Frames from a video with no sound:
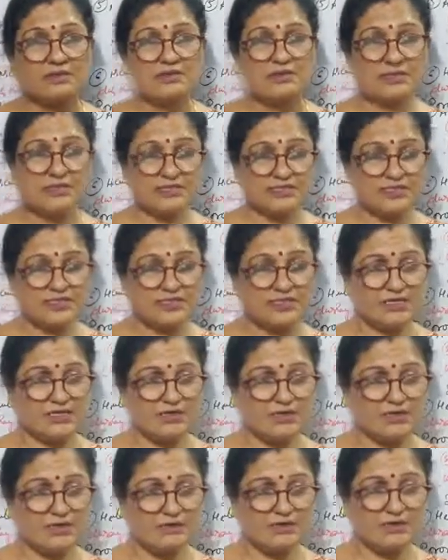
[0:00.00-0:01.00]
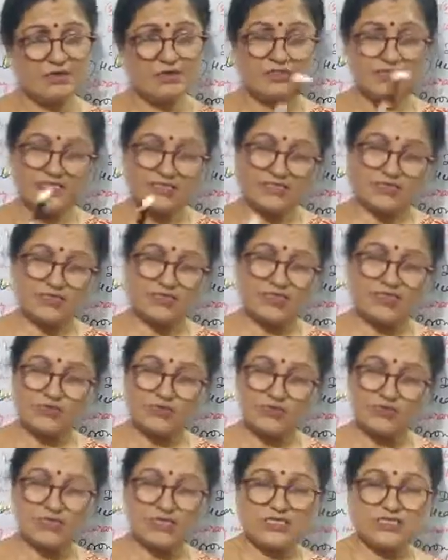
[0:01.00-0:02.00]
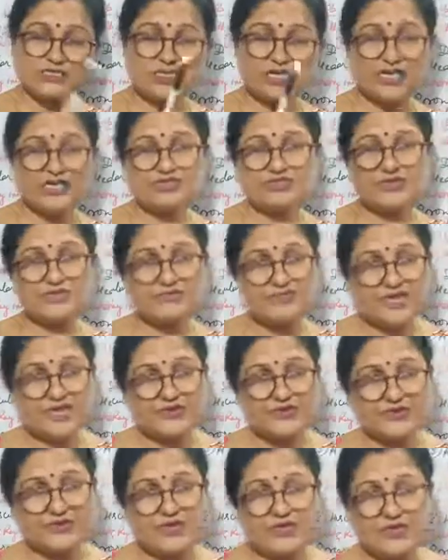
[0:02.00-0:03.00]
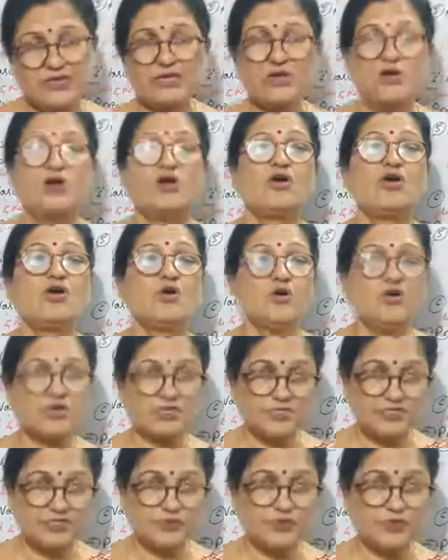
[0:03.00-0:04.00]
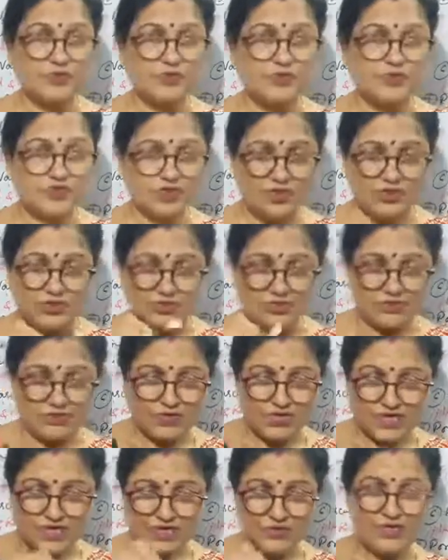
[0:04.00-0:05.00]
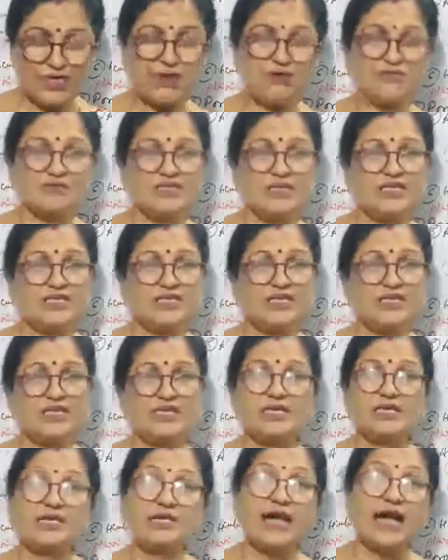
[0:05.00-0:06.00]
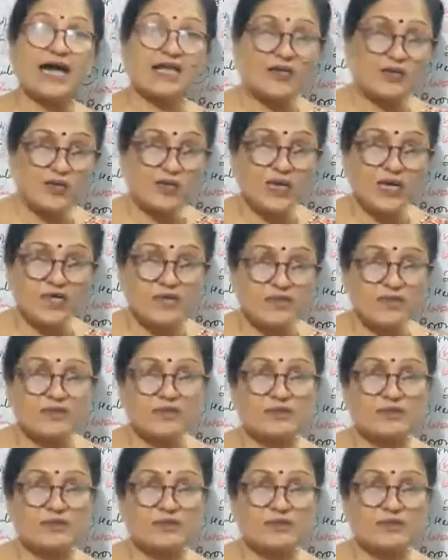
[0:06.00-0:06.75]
is the, or 6 years old is the age of that tree. Or suppose you can count any dark one,